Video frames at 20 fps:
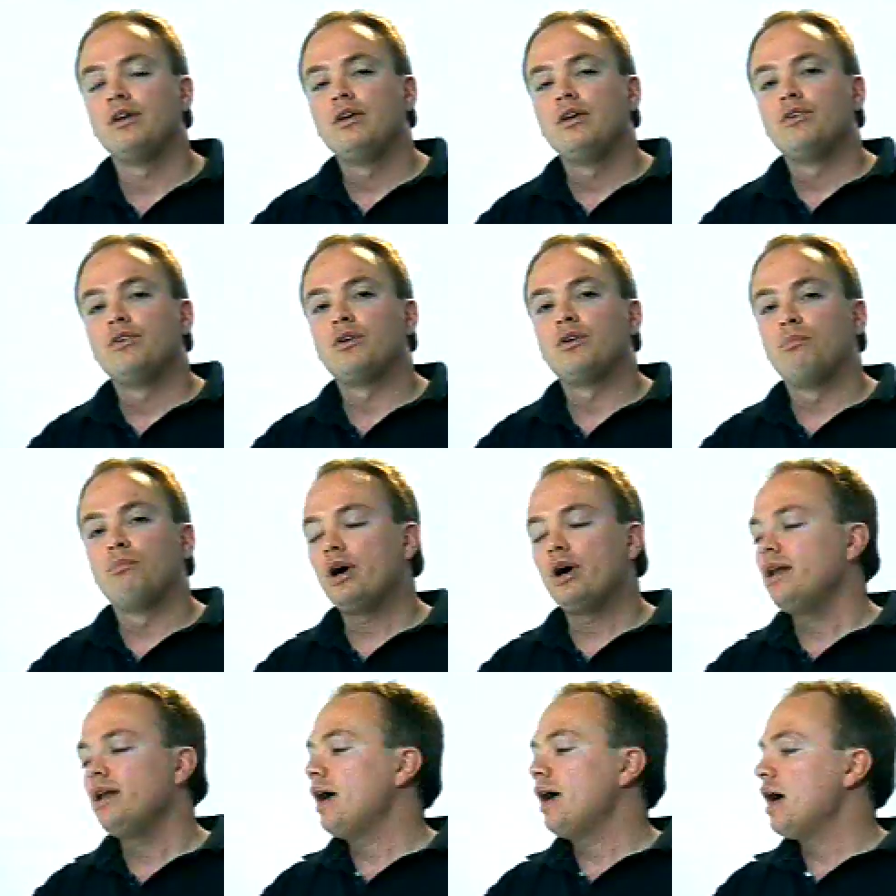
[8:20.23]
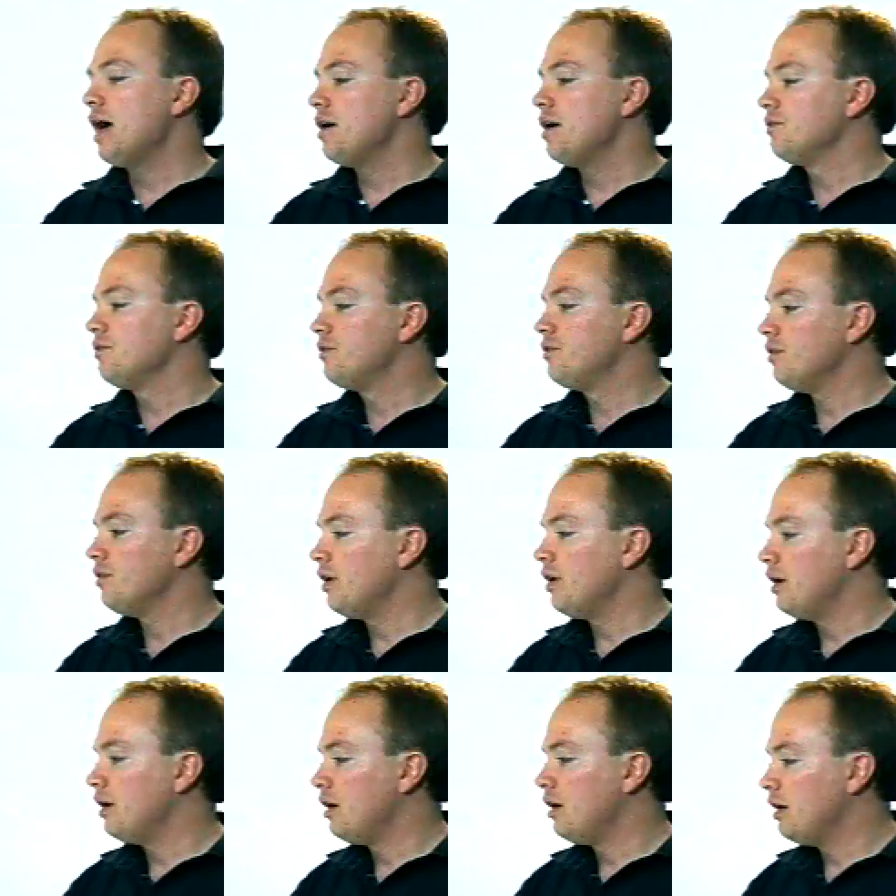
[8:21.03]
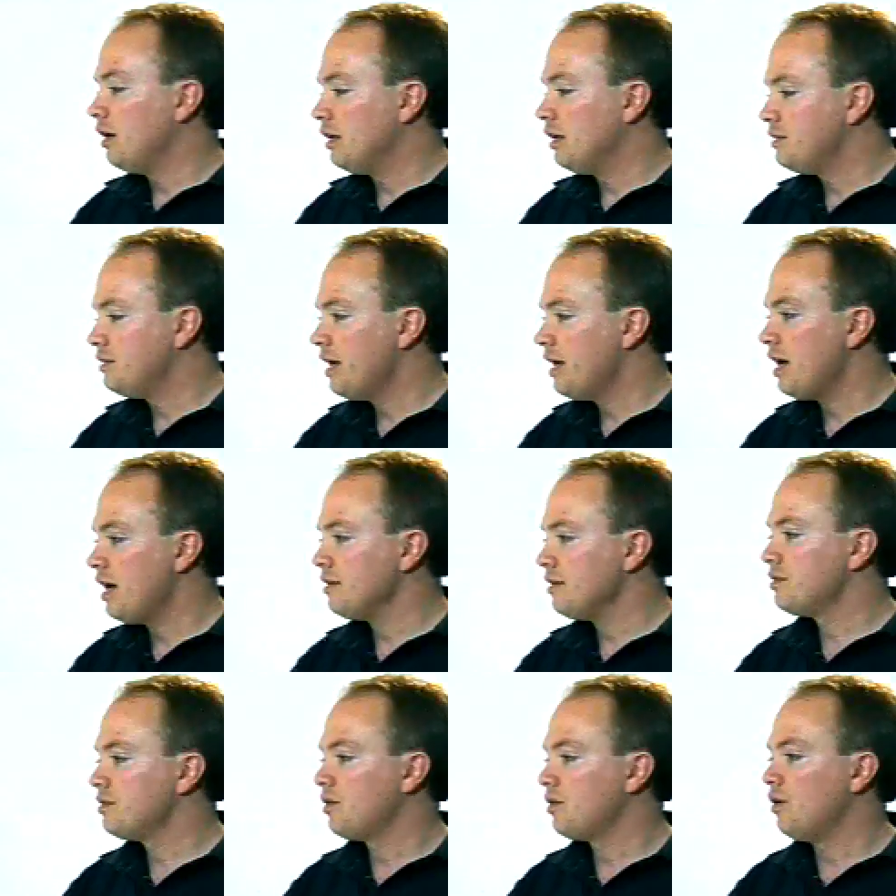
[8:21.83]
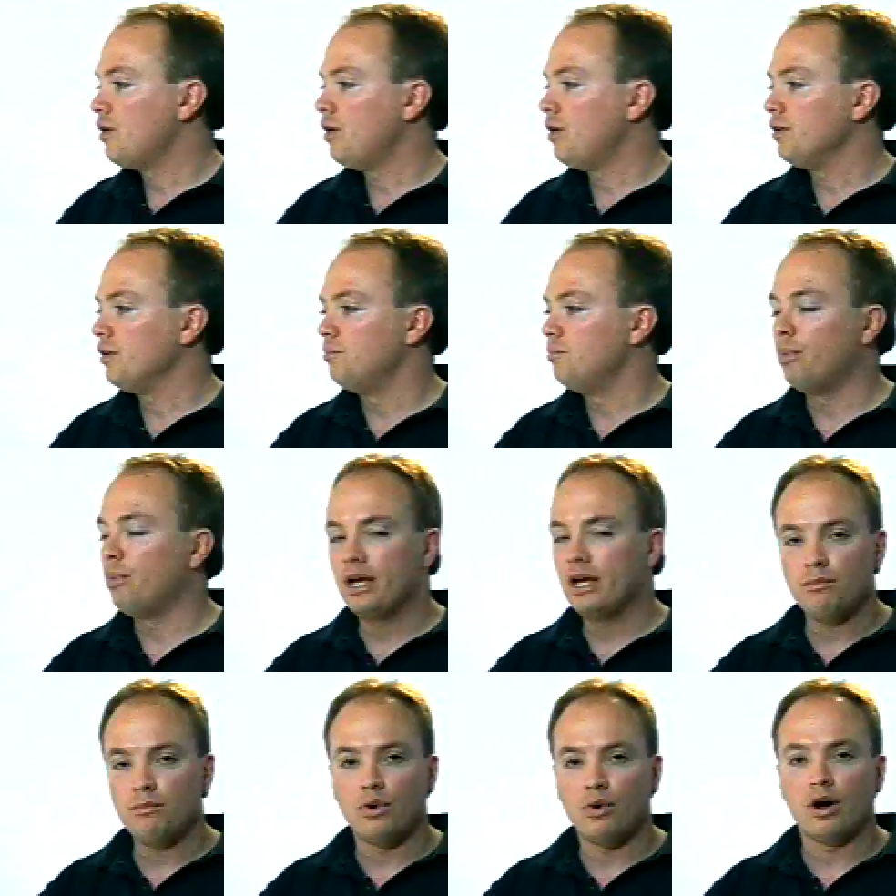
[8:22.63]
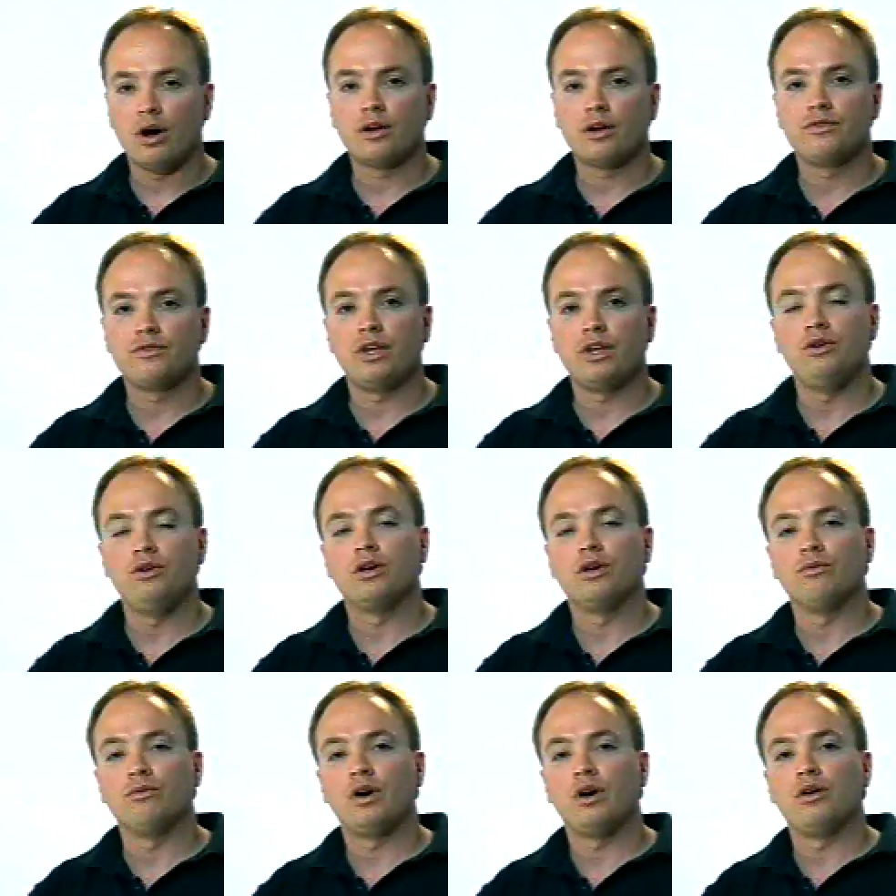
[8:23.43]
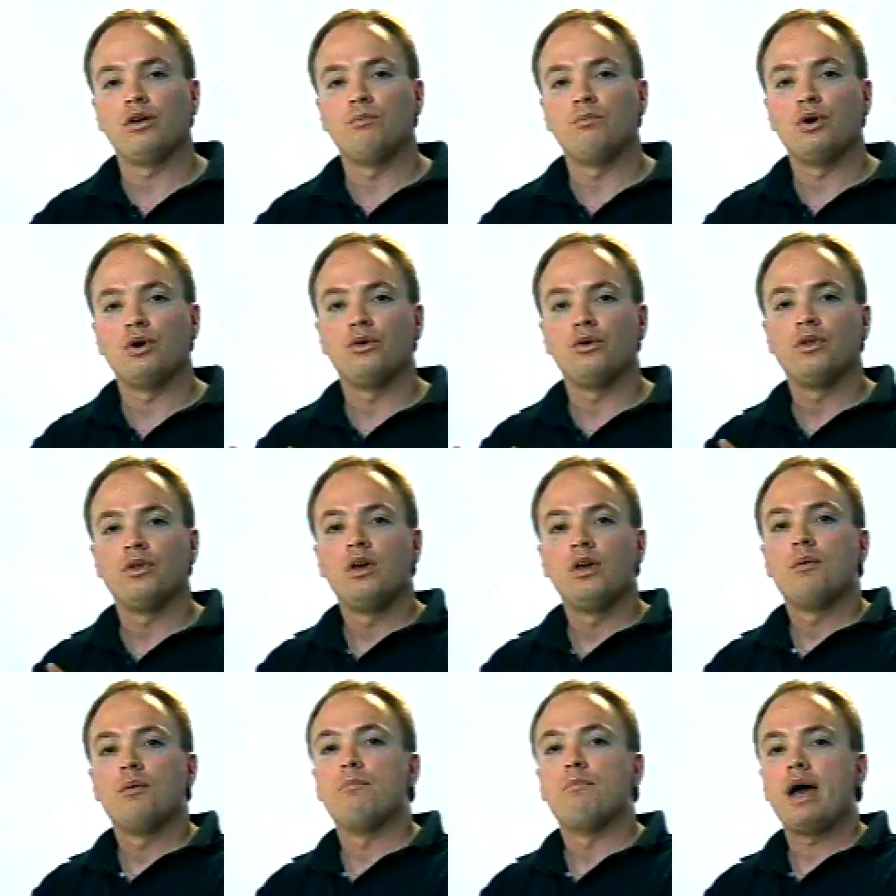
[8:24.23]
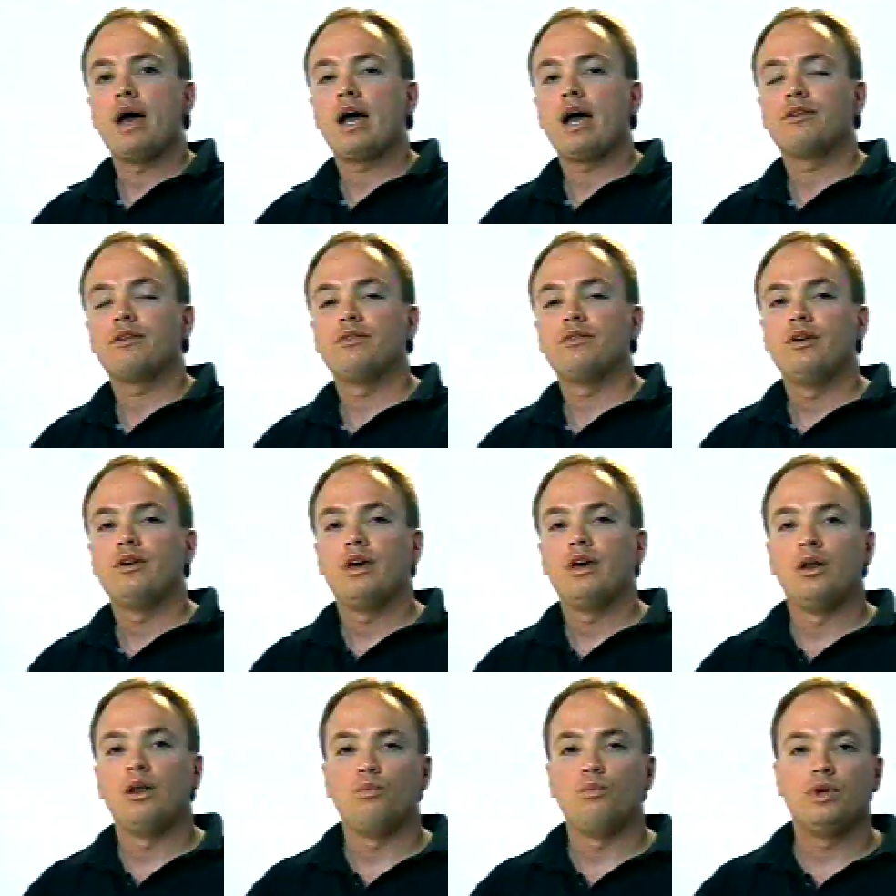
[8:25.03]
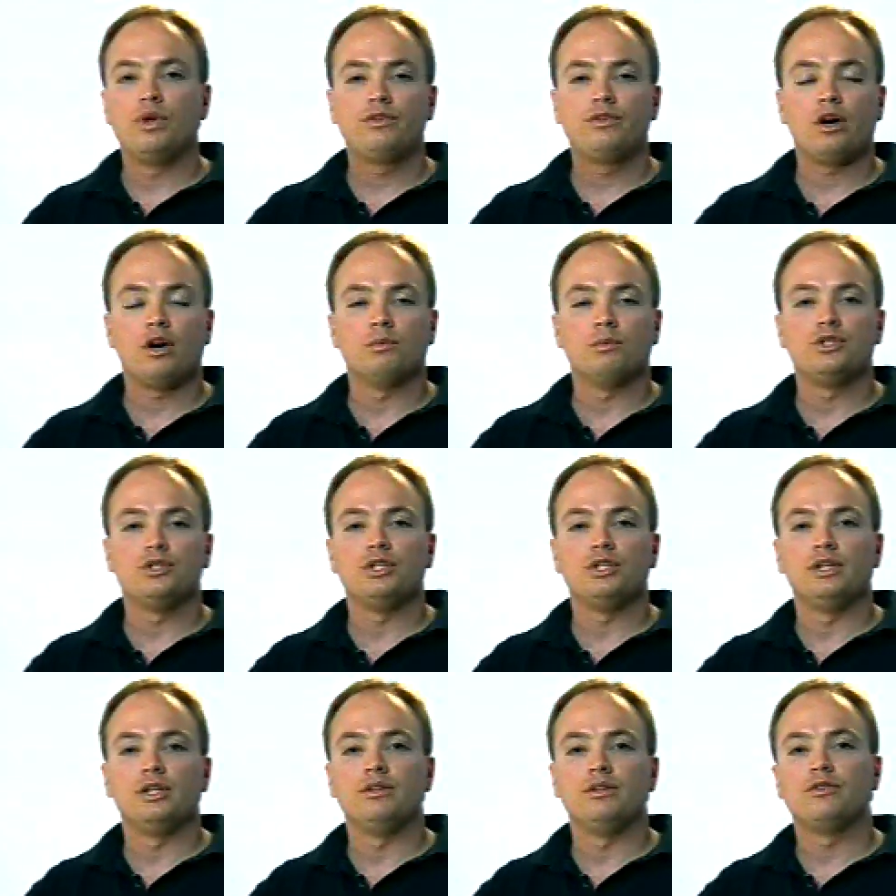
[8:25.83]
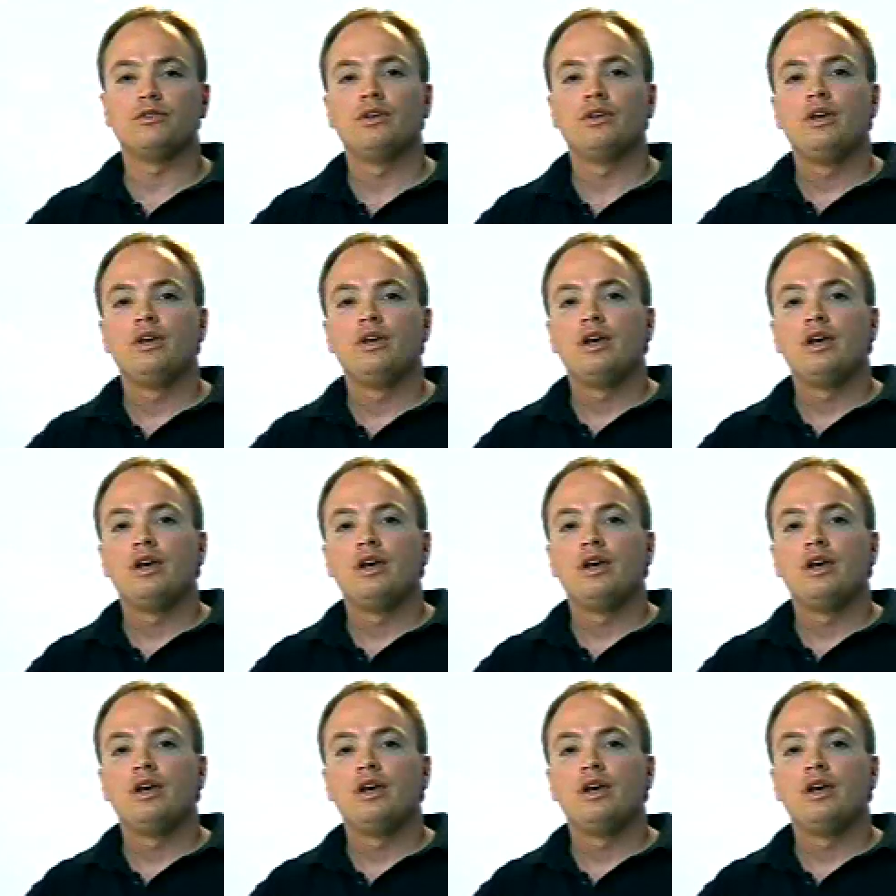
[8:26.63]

So Byte has a test called Byte Marks that you can run on both Macs and Wintel machines,